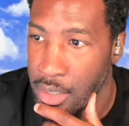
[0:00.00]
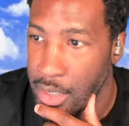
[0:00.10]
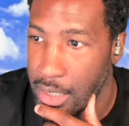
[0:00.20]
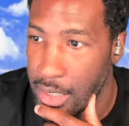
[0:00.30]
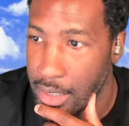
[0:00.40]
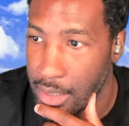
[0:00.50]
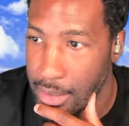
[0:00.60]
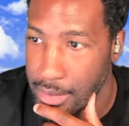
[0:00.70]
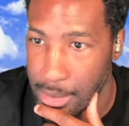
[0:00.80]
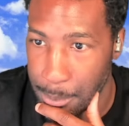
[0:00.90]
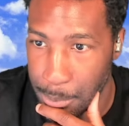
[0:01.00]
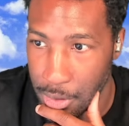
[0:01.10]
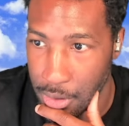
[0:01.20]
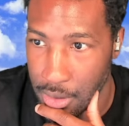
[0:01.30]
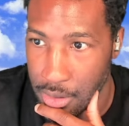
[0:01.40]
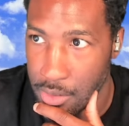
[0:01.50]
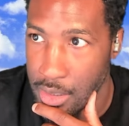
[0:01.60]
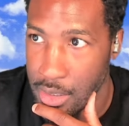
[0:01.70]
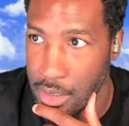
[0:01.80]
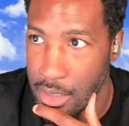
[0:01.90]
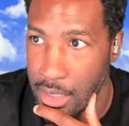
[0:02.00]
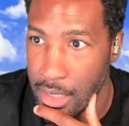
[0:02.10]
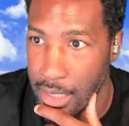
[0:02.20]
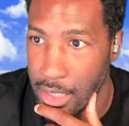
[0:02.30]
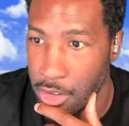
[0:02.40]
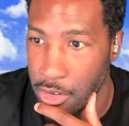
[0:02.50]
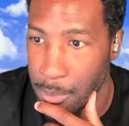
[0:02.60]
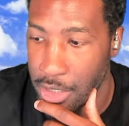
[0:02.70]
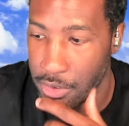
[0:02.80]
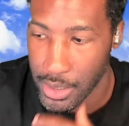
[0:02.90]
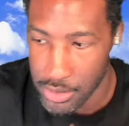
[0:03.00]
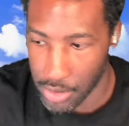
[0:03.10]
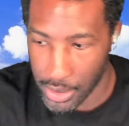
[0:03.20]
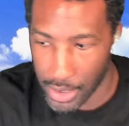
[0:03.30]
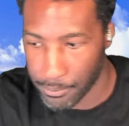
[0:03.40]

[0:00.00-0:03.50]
and I can accept or done, and I can go to my crate. So, okay.